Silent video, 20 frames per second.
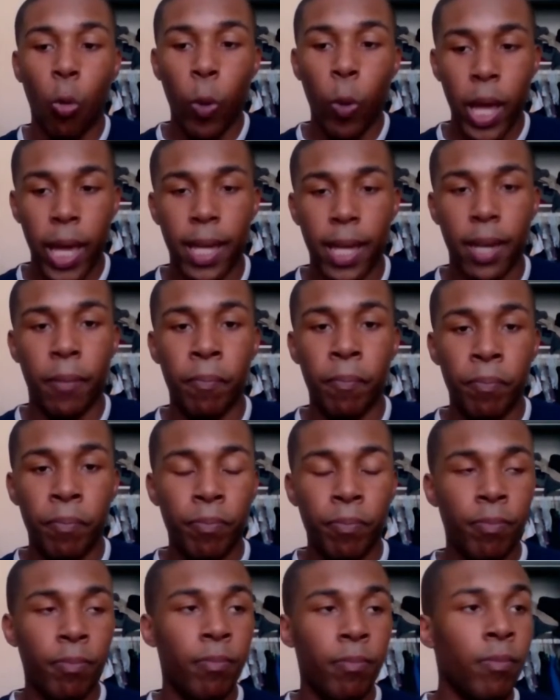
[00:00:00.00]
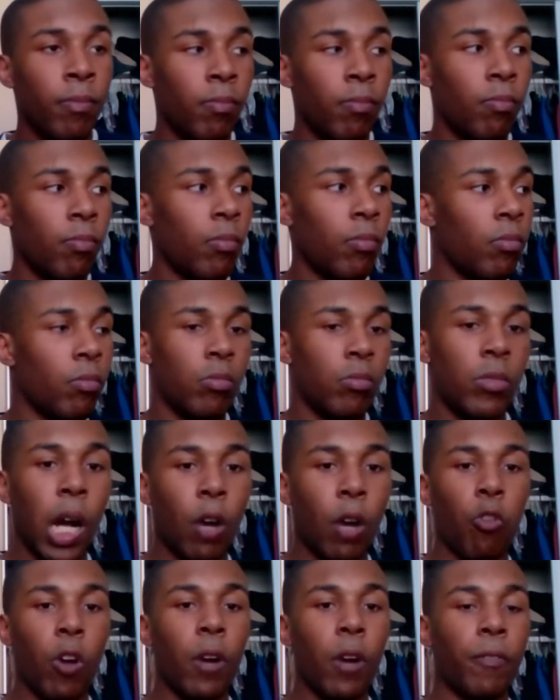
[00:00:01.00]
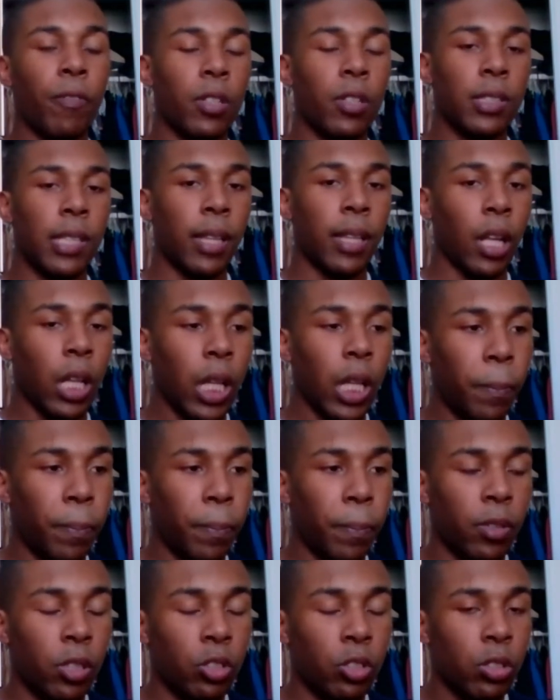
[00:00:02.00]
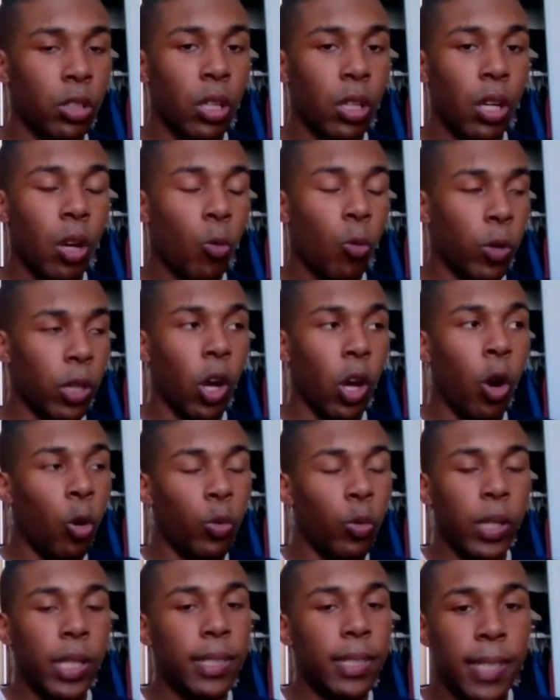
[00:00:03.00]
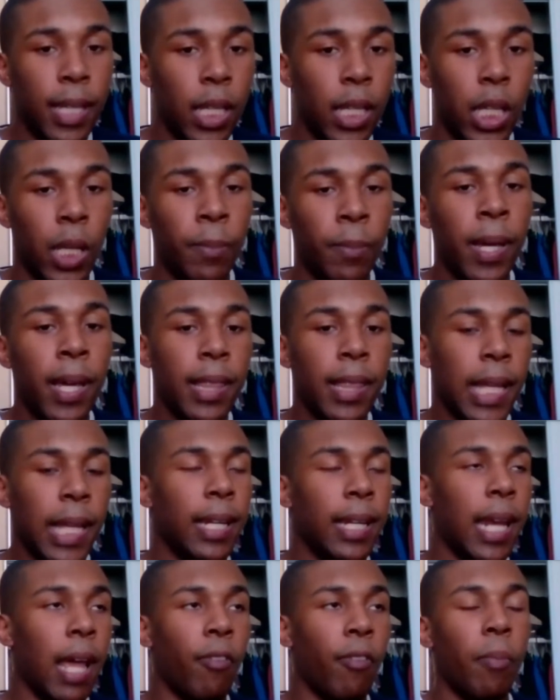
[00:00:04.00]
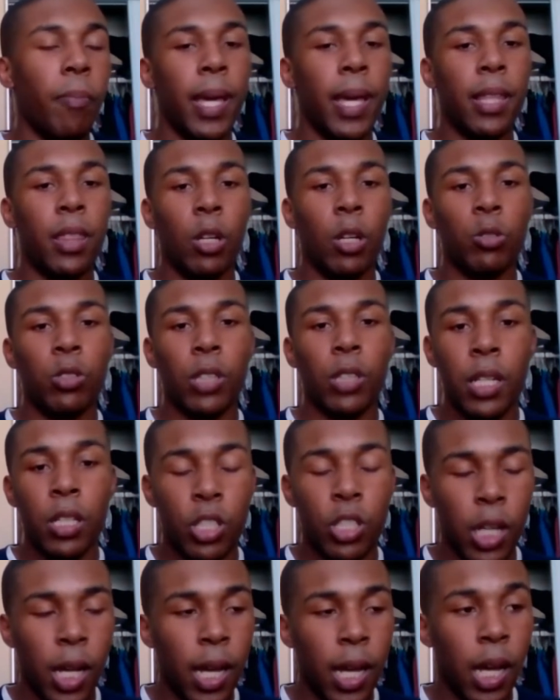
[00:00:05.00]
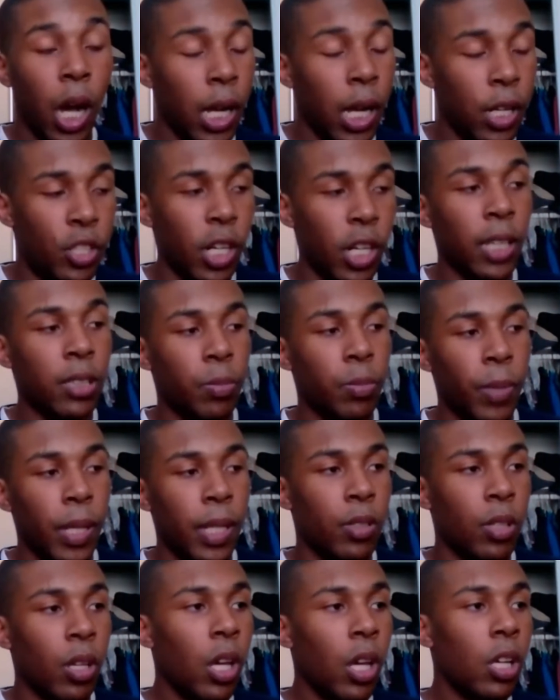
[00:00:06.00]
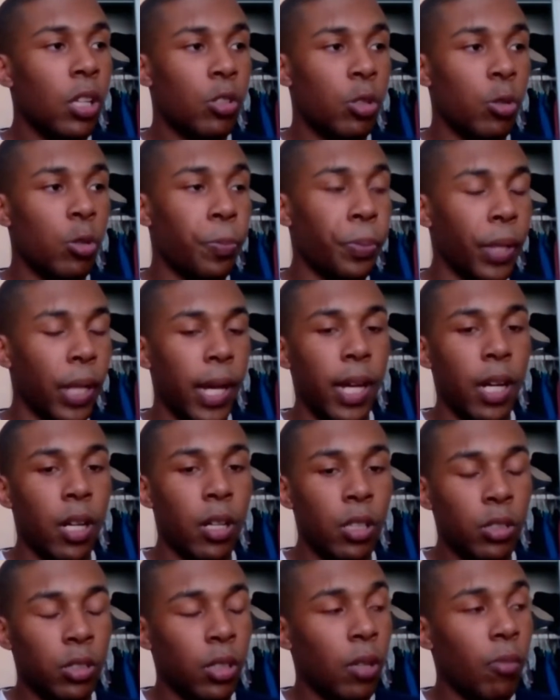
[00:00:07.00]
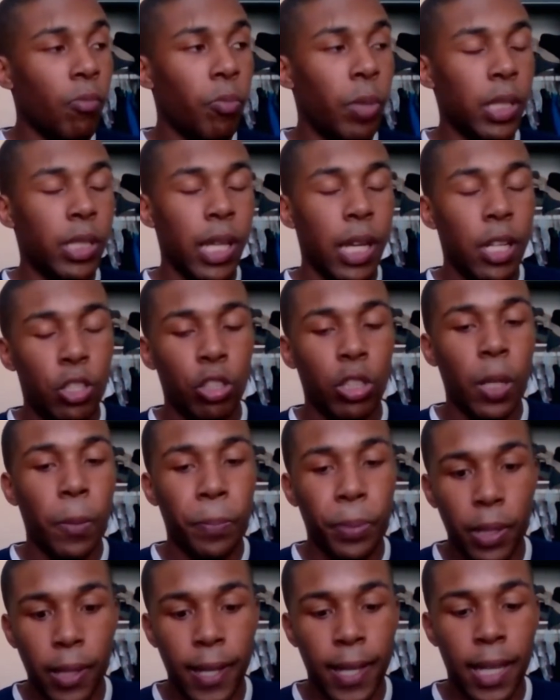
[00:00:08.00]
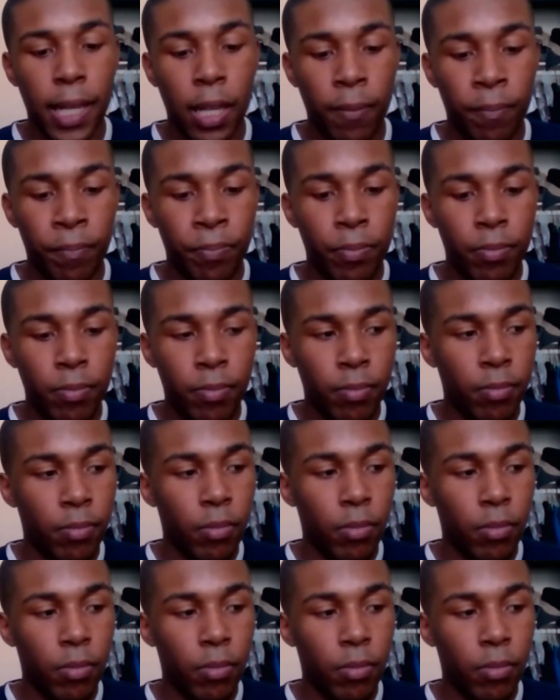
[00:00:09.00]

go win. Doc Rivers and the Clippers were the only team that never made those adjustments to players potentially playing,